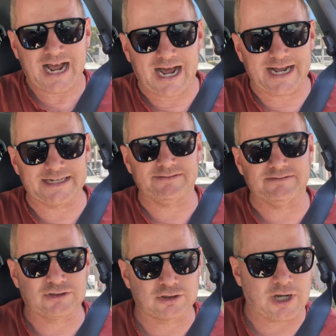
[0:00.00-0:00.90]
I'd
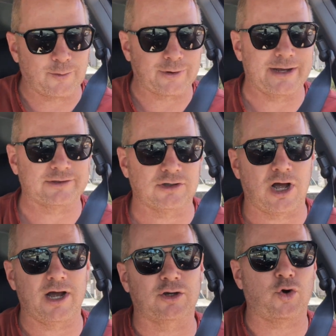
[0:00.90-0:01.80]
come around the
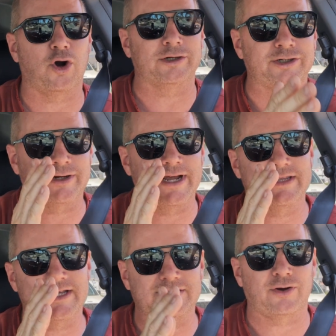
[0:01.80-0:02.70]
long corner
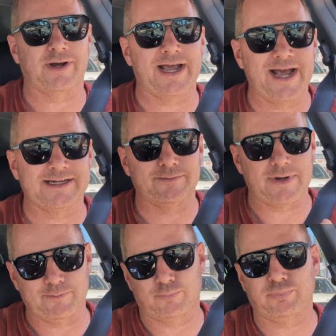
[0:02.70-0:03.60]
and then go ahead
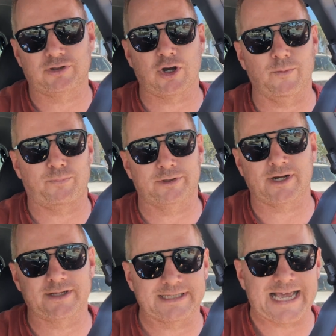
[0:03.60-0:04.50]
and go put
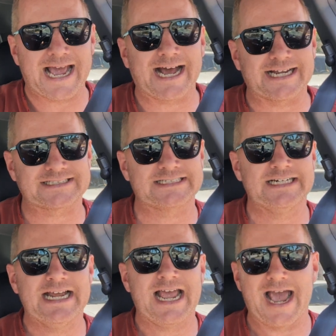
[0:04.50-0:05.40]
on the gas,
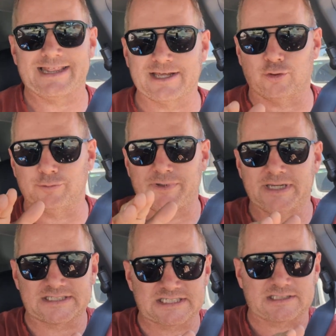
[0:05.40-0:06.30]
and there would
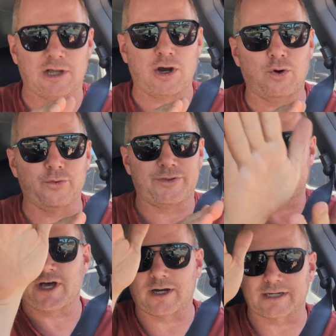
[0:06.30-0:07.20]
be a slow
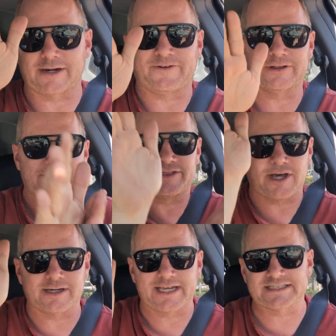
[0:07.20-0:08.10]
thunk. I'd feel a
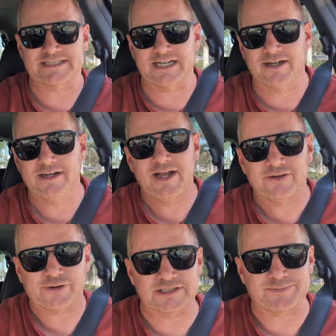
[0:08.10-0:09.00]
thunk as the
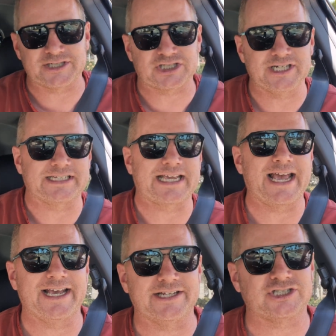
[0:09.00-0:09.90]
transmission
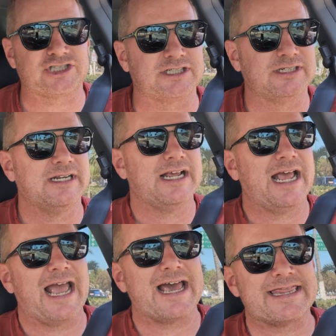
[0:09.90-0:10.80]
engaged,
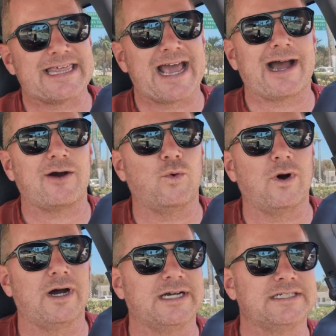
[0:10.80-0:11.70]
and that
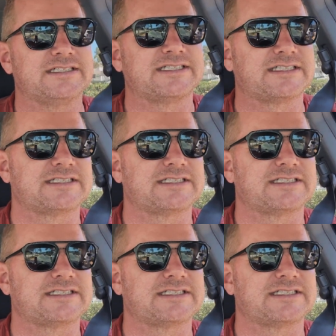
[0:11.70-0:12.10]
was